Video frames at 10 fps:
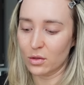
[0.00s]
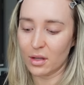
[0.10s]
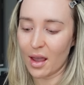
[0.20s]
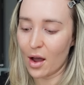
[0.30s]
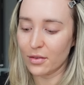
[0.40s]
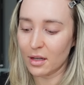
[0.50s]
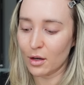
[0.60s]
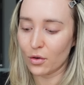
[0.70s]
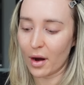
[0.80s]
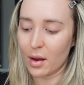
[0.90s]
So yeah, I've seen
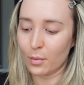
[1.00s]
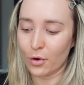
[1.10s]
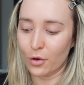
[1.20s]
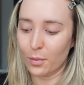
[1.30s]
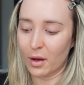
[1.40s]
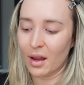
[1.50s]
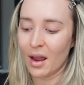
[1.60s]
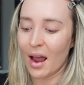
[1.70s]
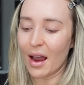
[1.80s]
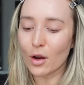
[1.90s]
a great improvement
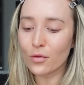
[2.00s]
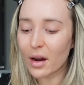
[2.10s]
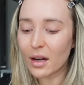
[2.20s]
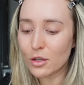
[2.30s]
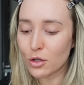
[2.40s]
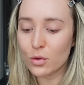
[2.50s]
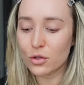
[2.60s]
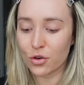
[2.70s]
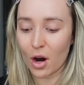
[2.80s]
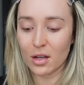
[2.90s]
and I really do
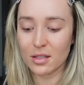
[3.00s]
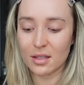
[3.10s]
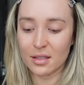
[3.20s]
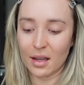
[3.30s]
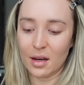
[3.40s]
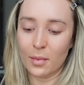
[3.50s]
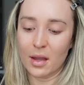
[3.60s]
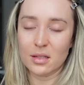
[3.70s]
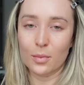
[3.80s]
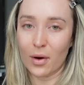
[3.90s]
trust
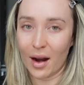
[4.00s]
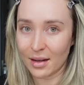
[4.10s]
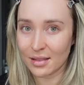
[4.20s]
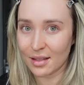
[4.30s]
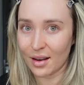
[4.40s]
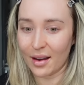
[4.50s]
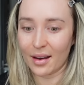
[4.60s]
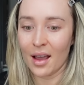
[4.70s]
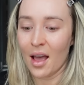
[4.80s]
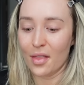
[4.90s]
SKIN&ME as a brand.
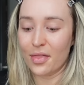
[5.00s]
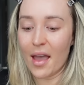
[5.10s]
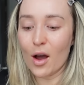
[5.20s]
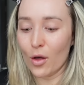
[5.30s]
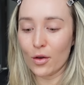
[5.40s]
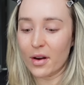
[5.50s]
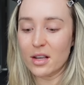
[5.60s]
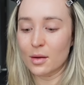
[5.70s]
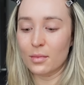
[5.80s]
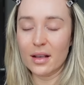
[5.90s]
Like, they are the
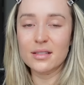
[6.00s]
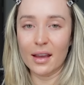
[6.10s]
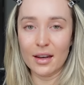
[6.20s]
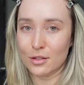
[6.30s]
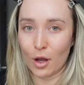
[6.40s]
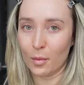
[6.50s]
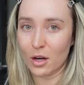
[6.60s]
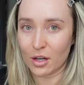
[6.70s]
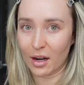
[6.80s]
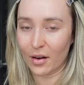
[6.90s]
reason my skin is so
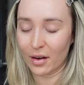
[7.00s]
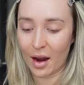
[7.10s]
much clearer